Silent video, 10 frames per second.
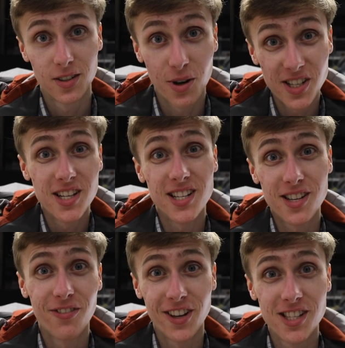Grayson has
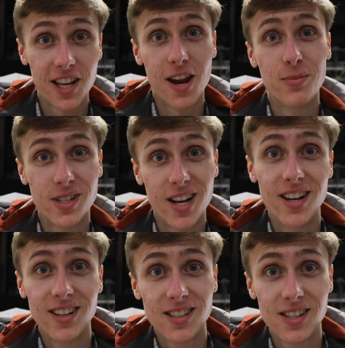to fix the camera
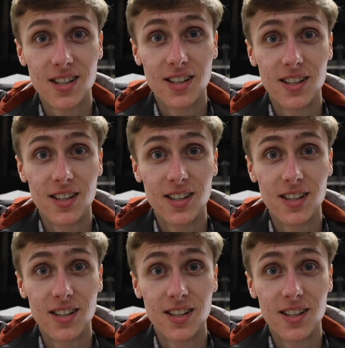settings.